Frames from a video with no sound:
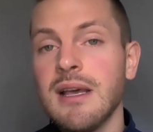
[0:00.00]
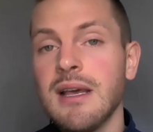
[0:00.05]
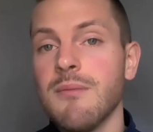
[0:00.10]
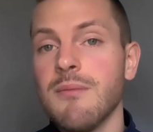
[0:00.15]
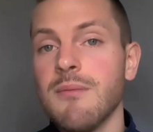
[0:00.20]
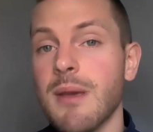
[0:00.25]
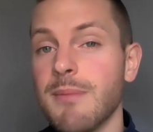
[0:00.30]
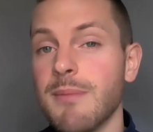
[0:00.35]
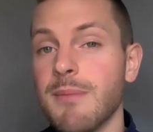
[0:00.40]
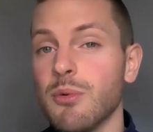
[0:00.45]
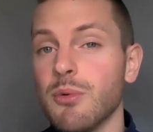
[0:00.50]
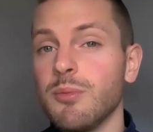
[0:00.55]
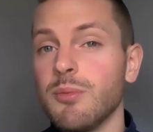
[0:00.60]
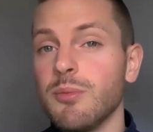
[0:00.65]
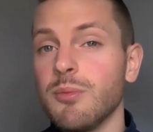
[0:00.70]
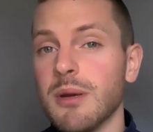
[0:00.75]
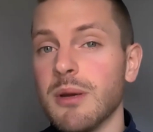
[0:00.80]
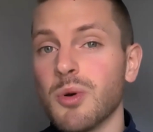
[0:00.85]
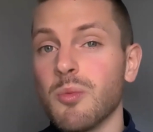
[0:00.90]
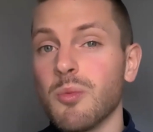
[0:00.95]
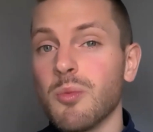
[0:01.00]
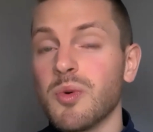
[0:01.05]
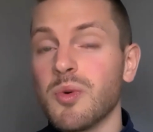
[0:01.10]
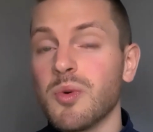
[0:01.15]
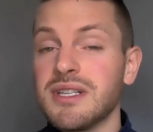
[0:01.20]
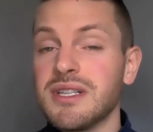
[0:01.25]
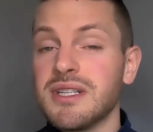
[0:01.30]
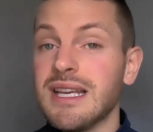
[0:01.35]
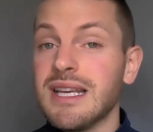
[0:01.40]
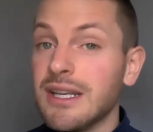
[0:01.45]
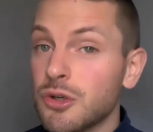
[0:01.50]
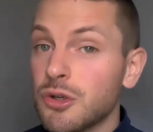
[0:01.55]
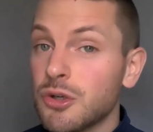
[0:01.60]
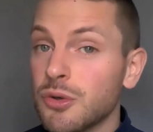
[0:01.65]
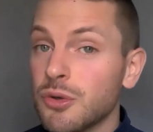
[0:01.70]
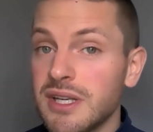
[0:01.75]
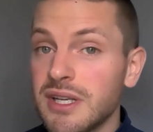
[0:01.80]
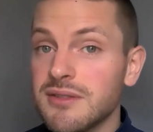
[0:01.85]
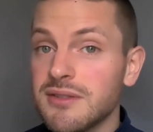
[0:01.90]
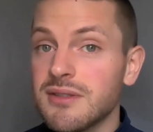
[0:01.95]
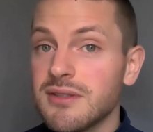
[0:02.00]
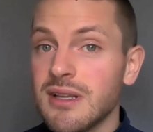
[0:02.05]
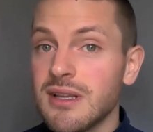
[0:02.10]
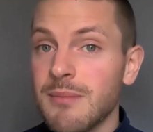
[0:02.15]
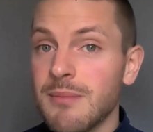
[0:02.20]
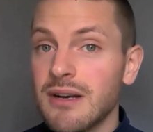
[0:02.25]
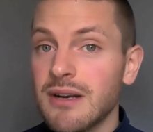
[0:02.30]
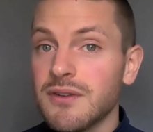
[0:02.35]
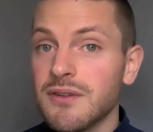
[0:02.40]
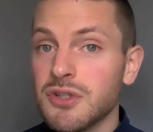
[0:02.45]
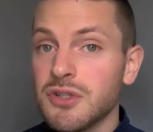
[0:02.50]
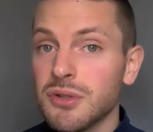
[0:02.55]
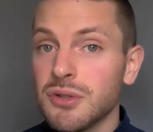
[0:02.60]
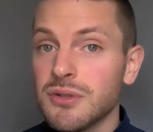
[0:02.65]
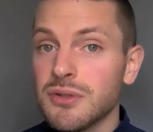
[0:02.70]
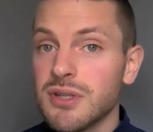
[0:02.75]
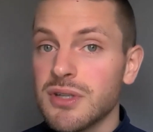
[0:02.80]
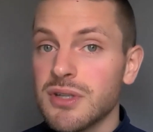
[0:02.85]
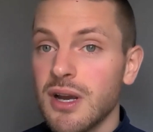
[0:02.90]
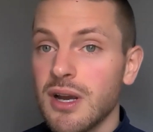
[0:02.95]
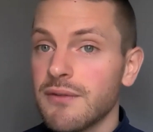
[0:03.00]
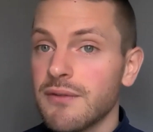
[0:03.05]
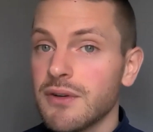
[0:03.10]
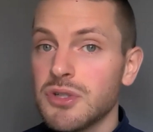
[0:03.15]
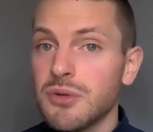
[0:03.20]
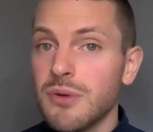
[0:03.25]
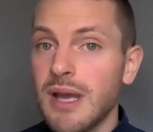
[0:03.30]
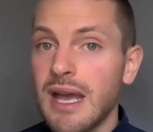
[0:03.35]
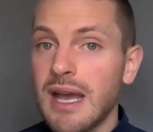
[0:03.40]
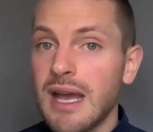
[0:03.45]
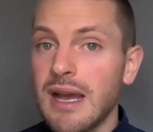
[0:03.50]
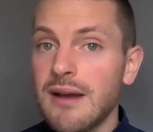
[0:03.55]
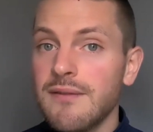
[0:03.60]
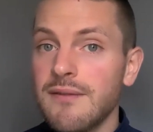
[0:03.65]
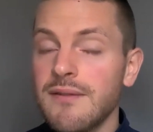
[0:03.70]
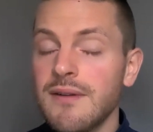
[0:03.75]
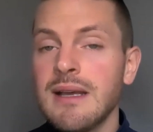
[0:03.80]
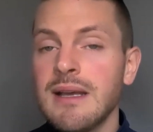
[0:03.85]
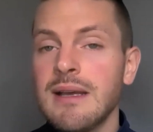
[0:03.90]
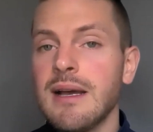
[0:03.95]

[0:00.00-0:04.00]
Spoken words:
maybe it would be appropriate to increase the amount of insurance coverage you have